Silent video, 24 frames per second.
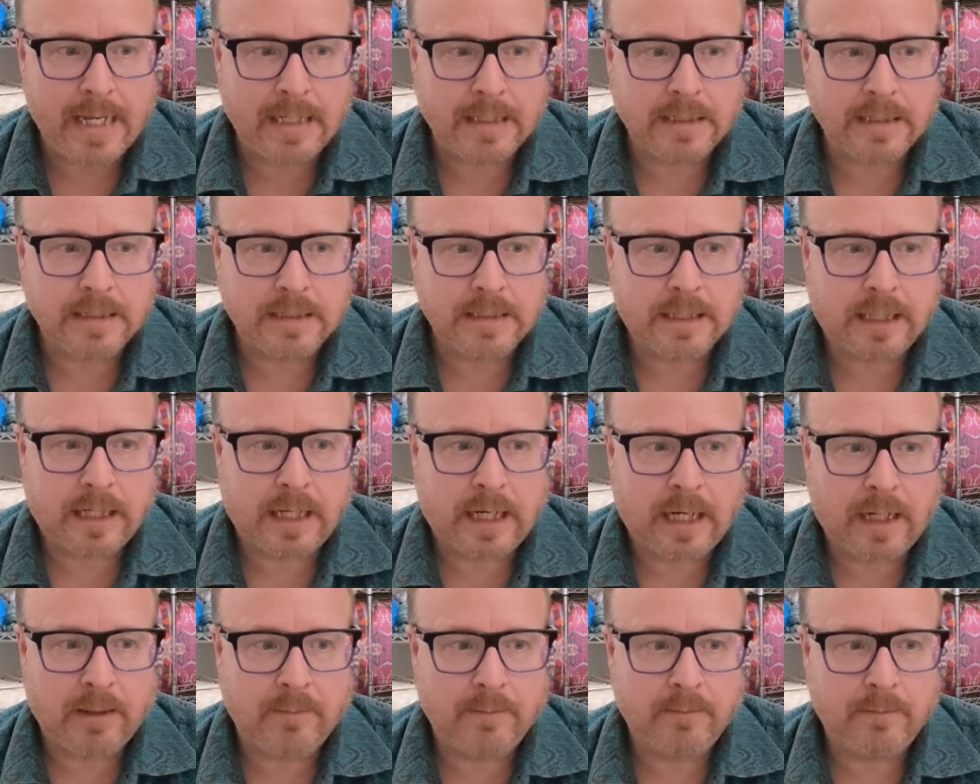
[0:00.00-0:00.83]

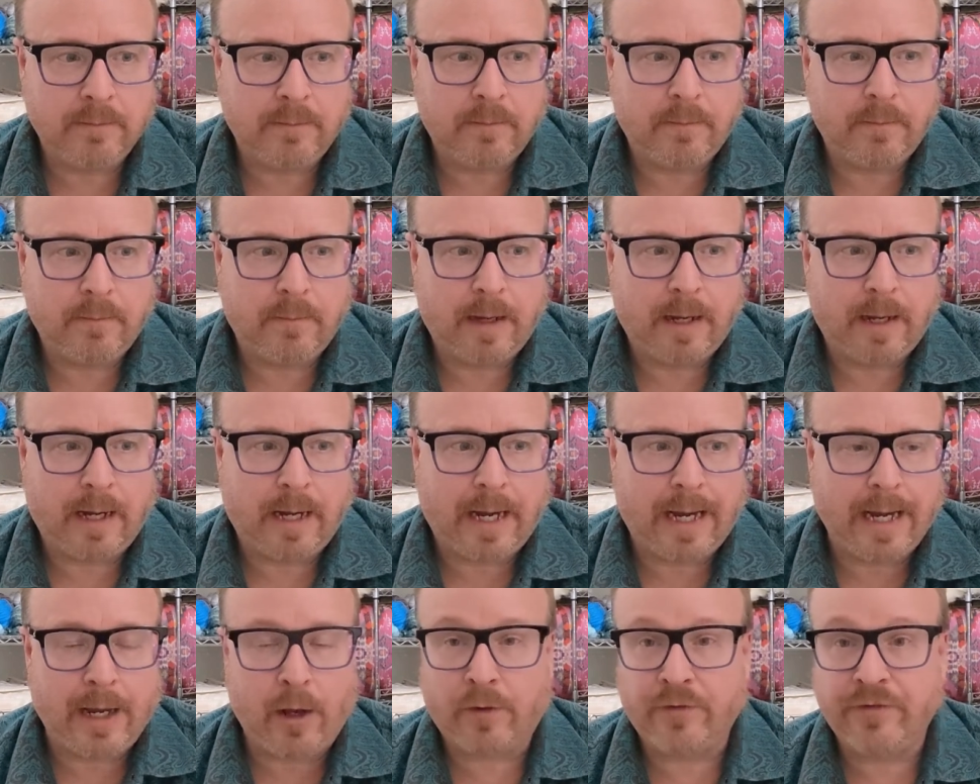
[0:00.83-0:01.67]
I
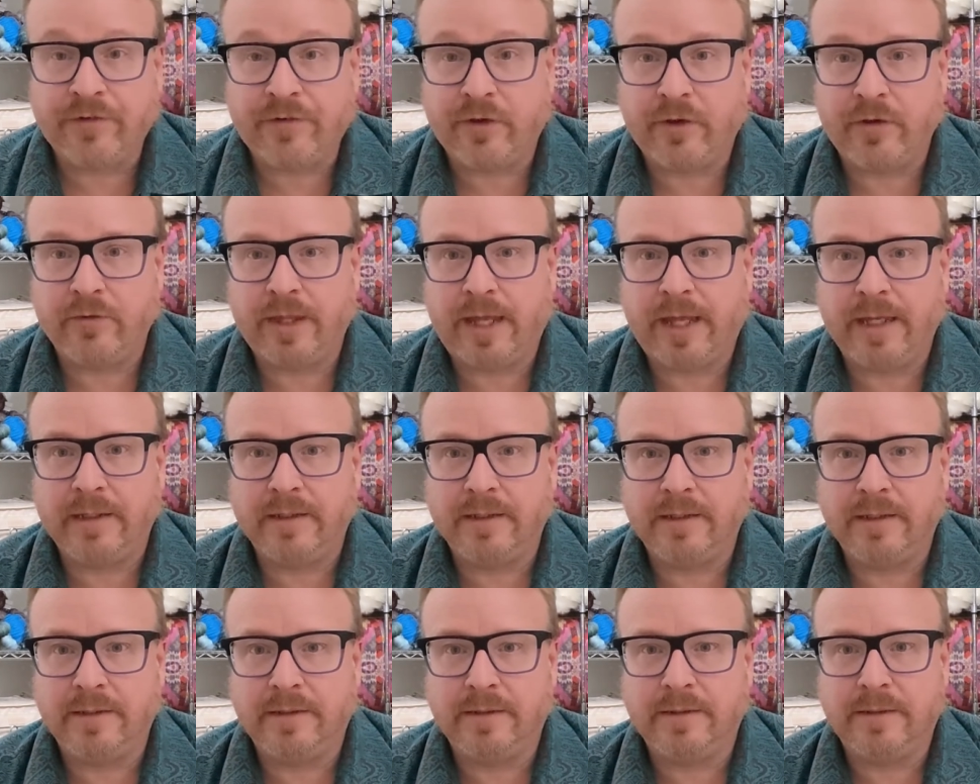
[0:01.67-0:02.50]
also then
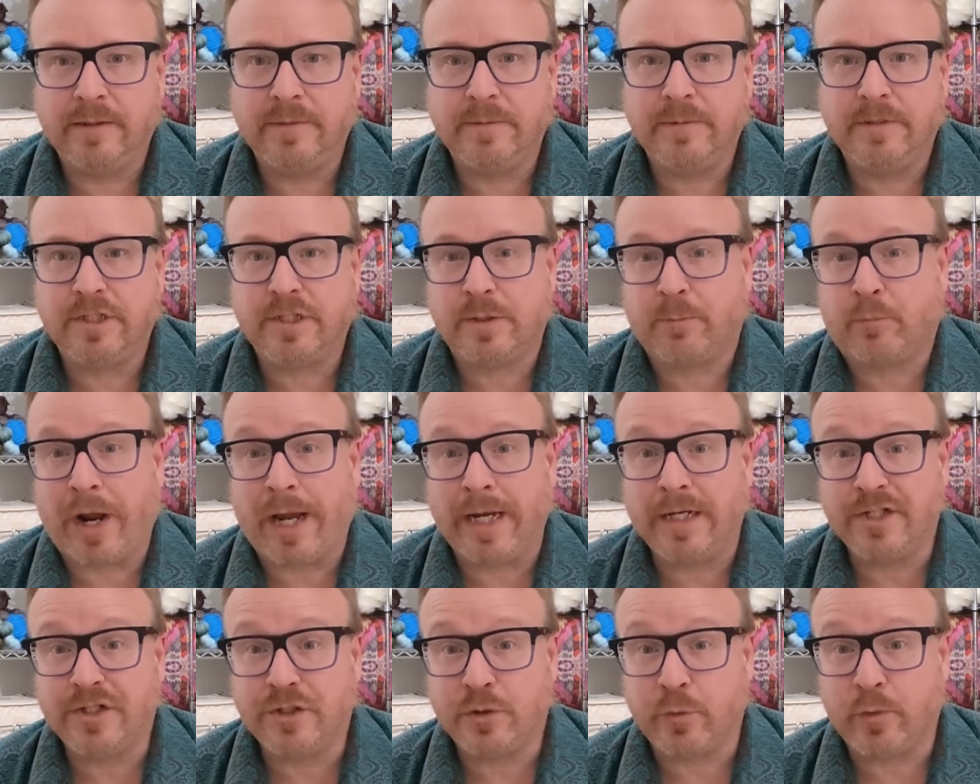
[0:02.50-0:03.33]
surprised her
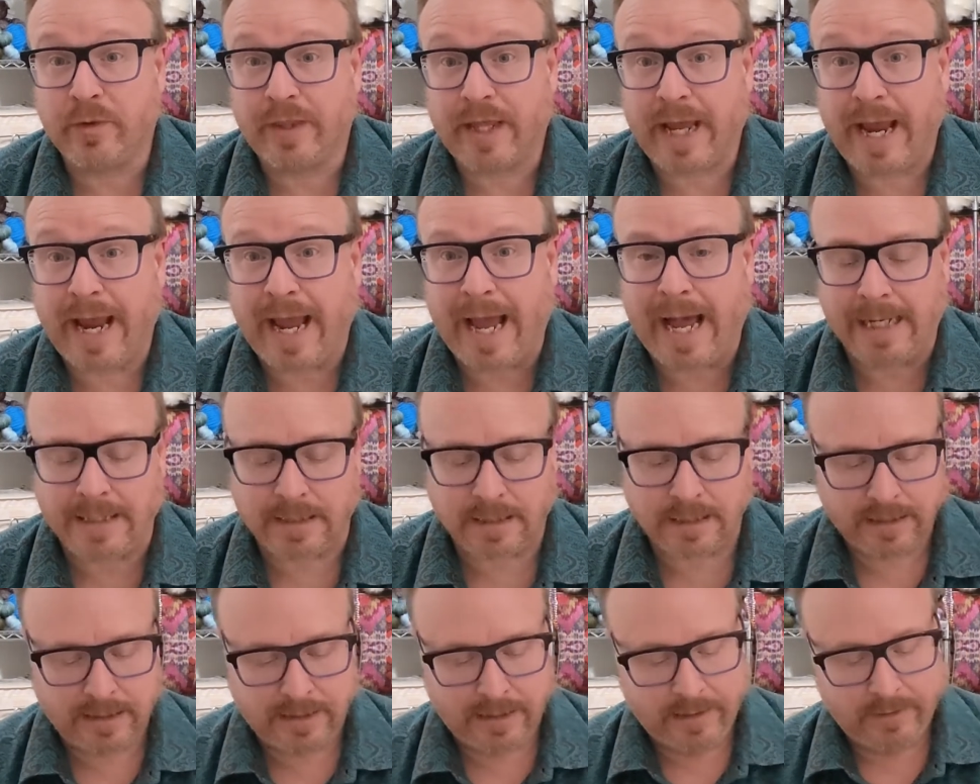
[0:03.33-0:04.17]
with a hat.
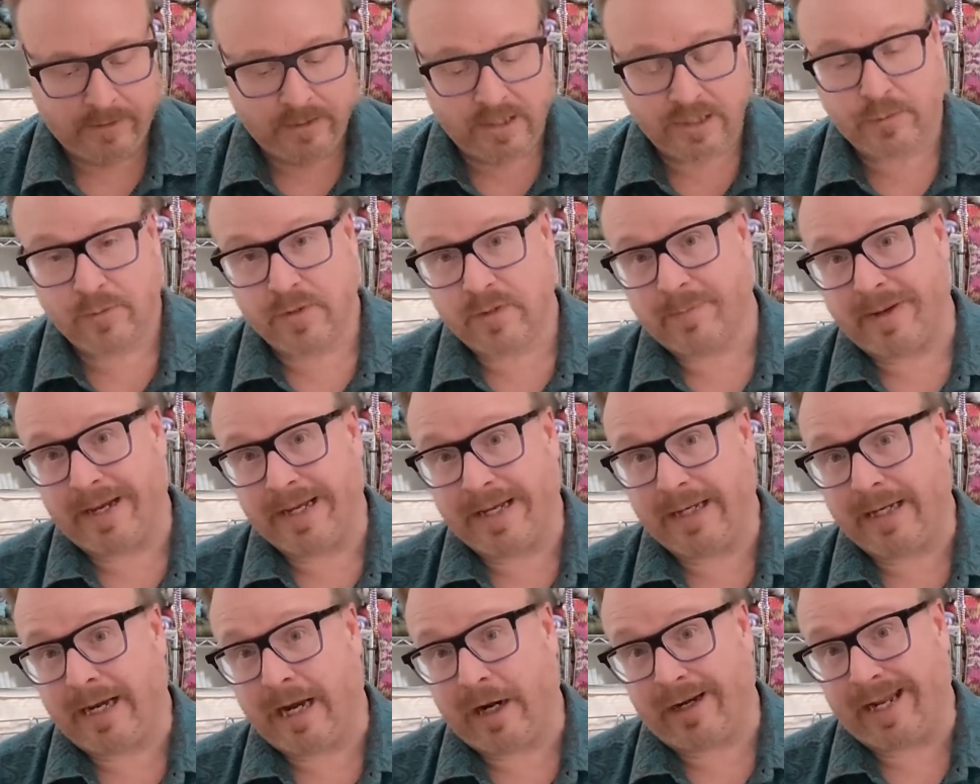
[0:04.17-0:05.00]
This was our
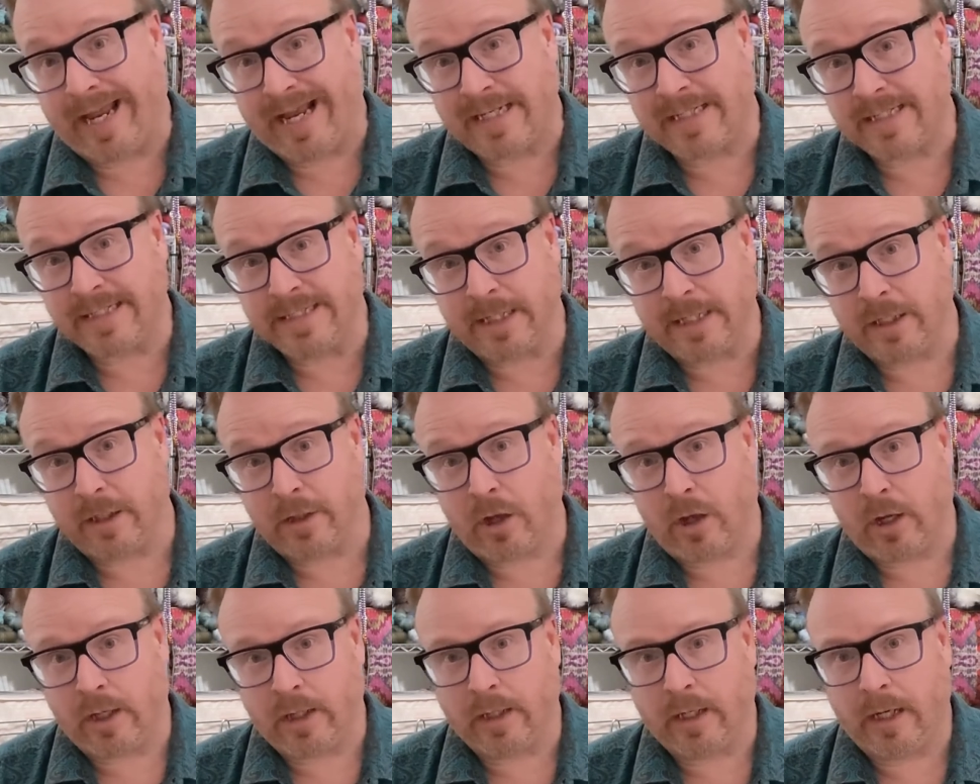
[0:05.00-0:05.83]
last knit
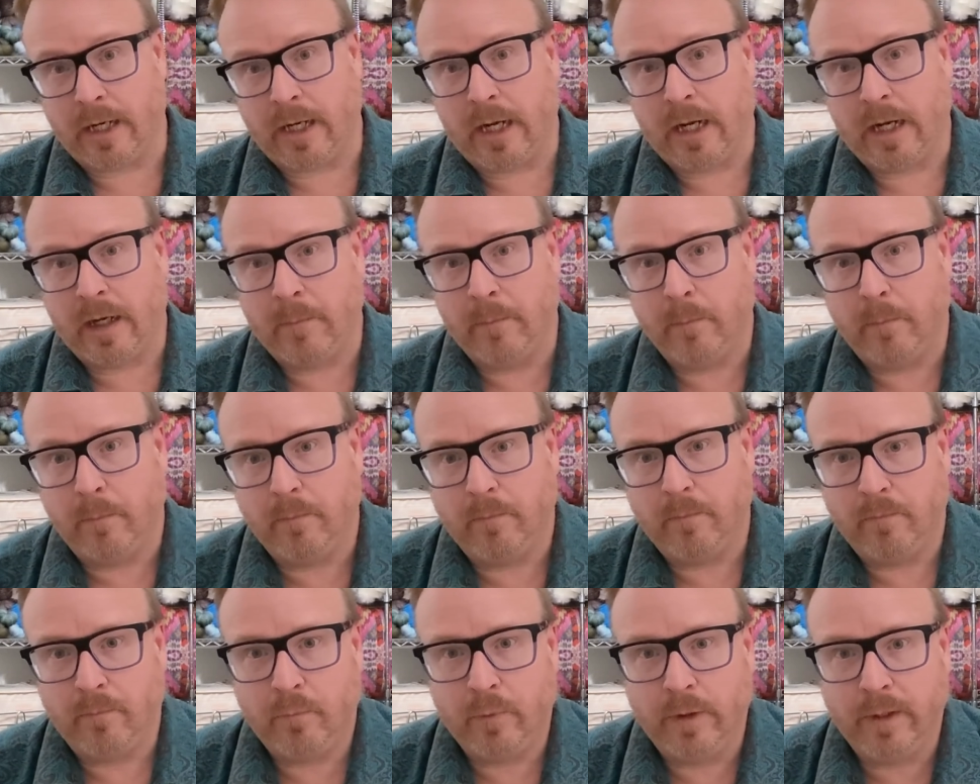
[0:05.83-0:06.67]
along
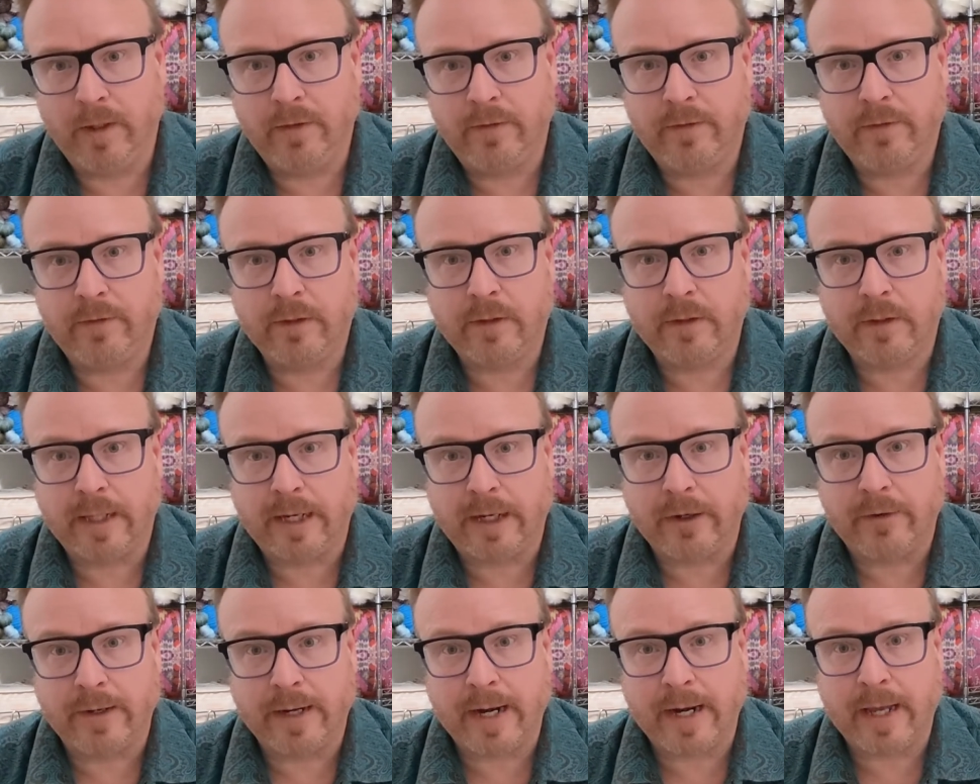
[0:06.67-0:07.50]
with Claire and
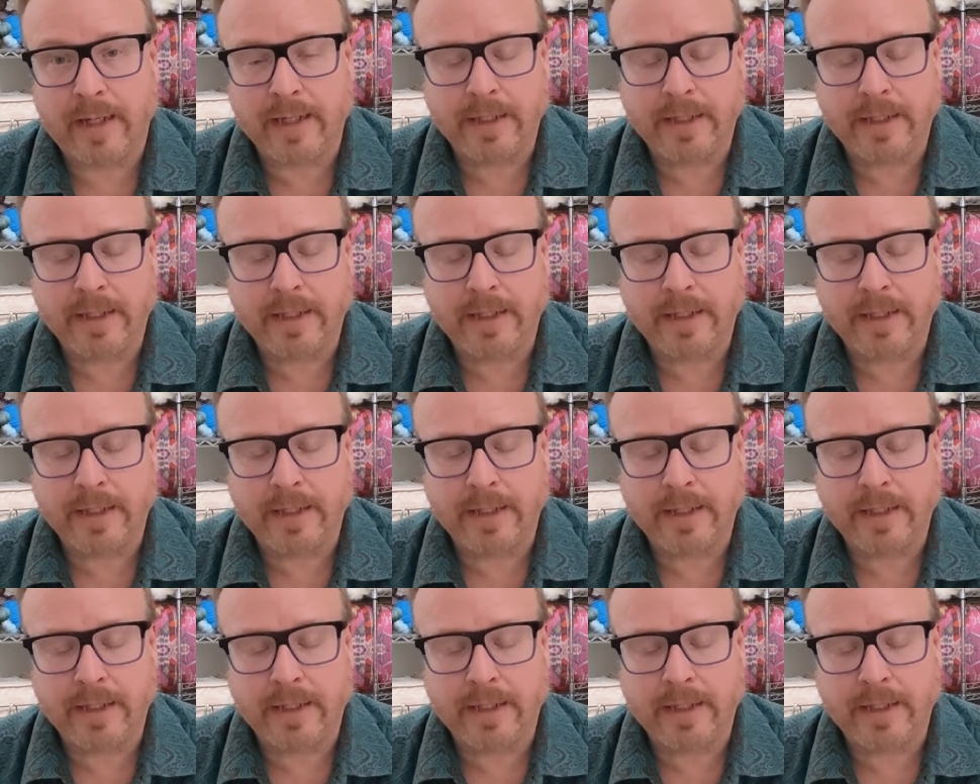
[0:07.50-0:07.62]
I.